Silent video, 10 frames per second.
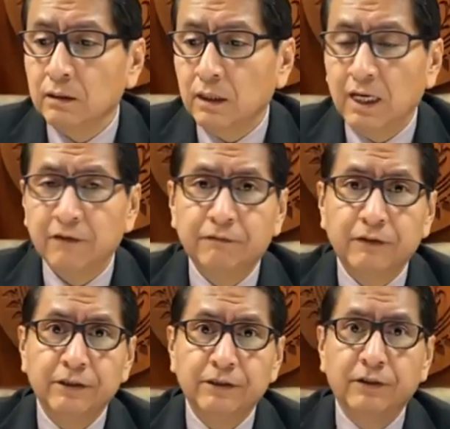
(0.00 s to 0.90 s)

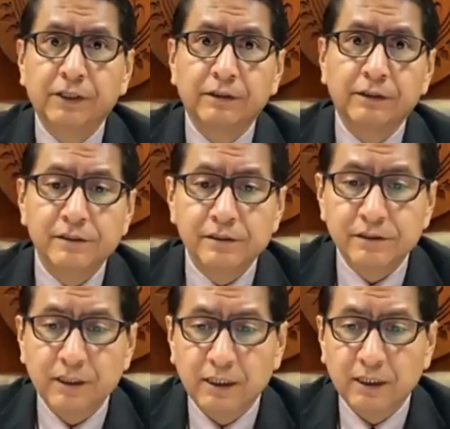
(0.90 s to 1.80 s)
offered during this
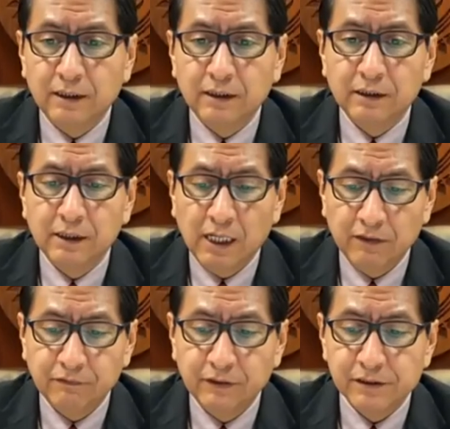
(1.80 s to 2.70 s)
uh,
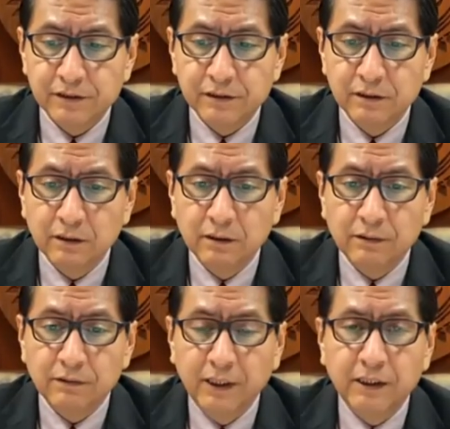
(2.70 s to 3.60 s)
conference.
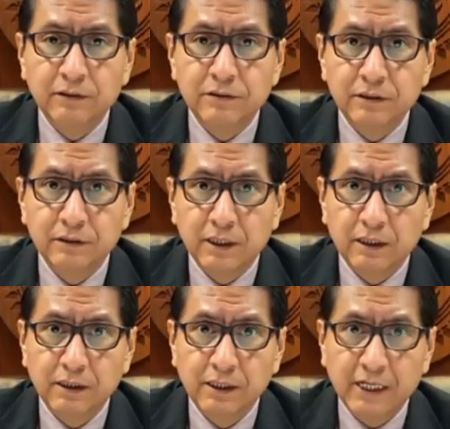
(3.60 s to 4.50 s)
Thank you to
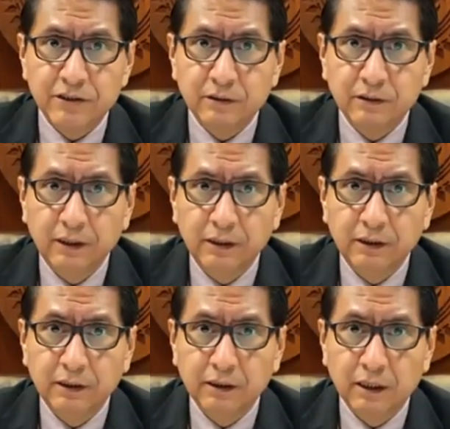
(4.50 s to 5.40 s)
the National
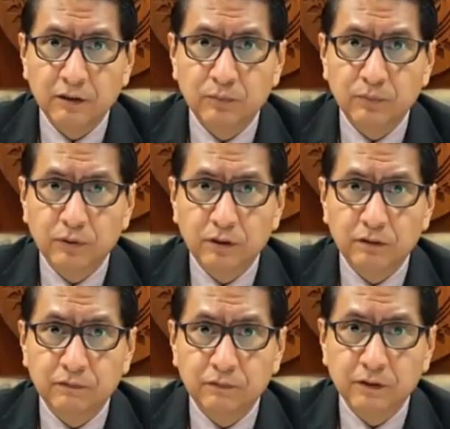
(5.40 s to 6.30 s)
Indian Health Board
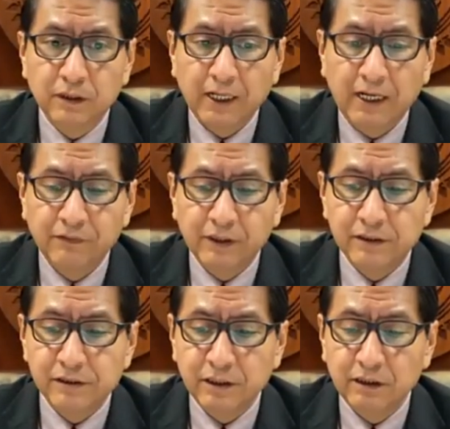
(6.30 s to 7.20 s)
for their
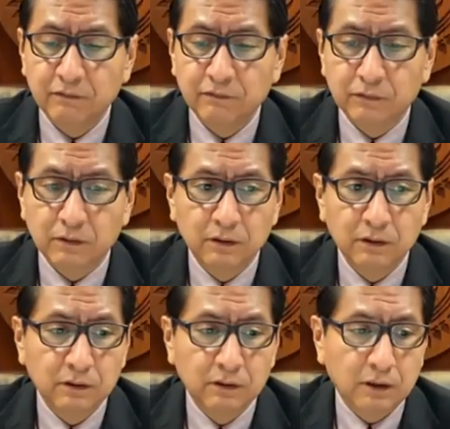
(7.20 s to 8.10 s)
advocacy for
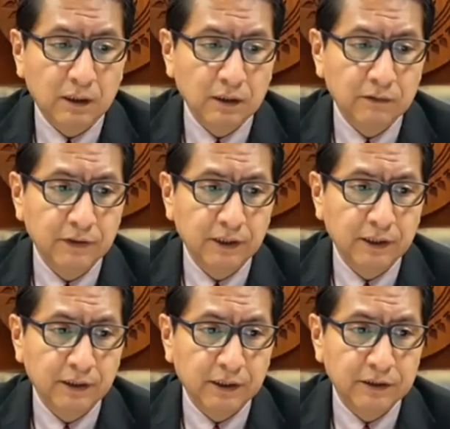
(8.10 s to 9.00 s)
all of
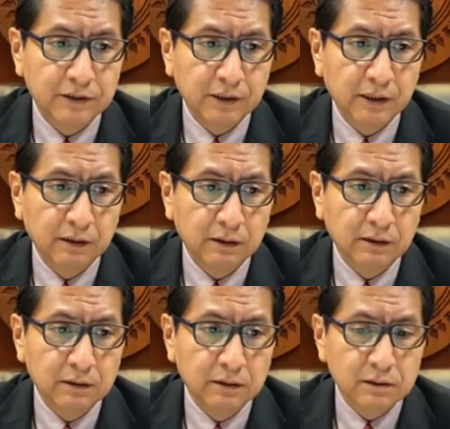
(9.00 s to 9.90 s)
Indian country.
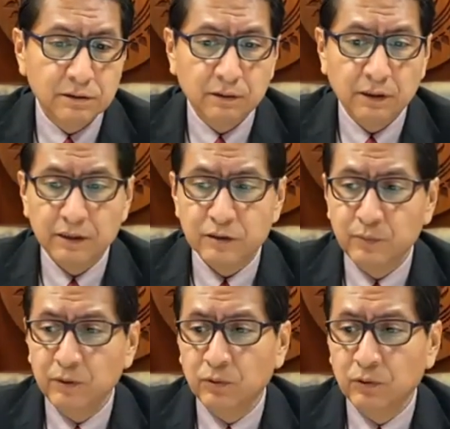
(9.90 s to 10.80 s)
So let us
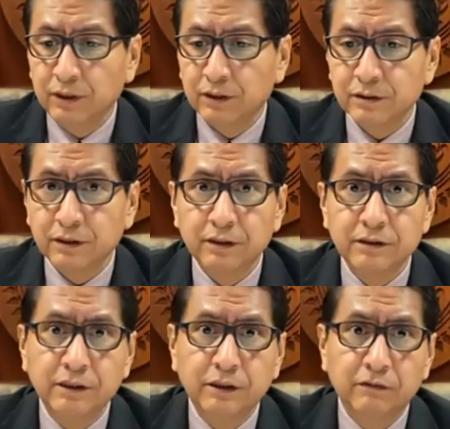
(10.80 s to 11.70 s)
be warriors and
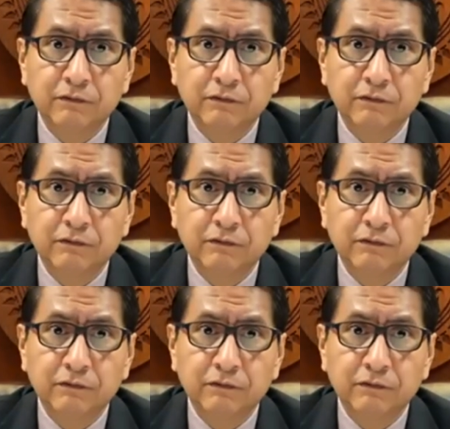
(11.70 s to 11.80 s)
continue to